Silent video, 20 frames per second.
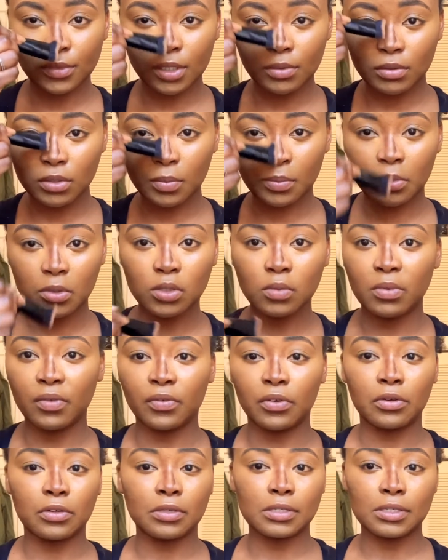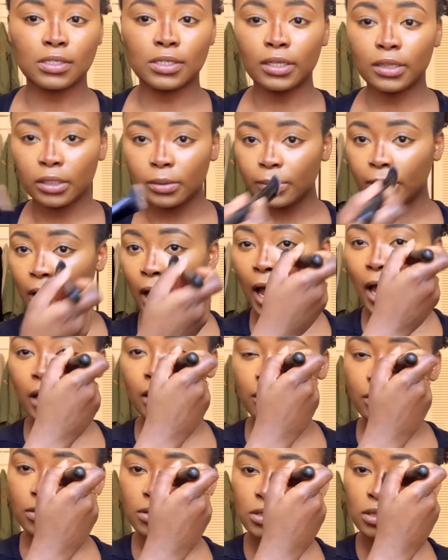It was supposed to be for concealer, but I
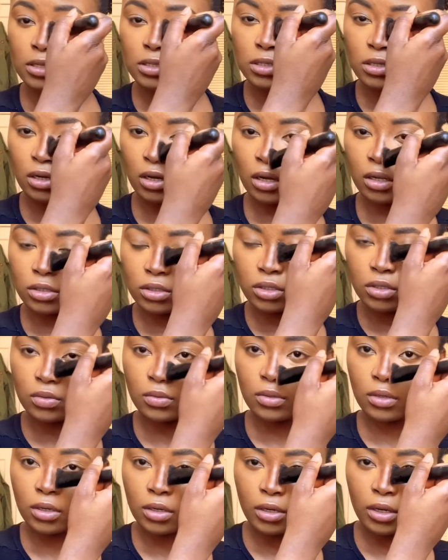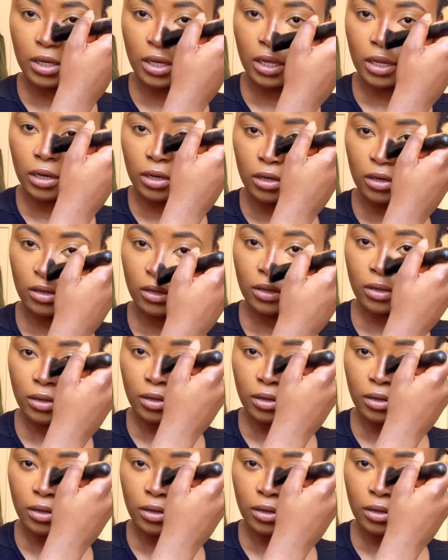used it to contour and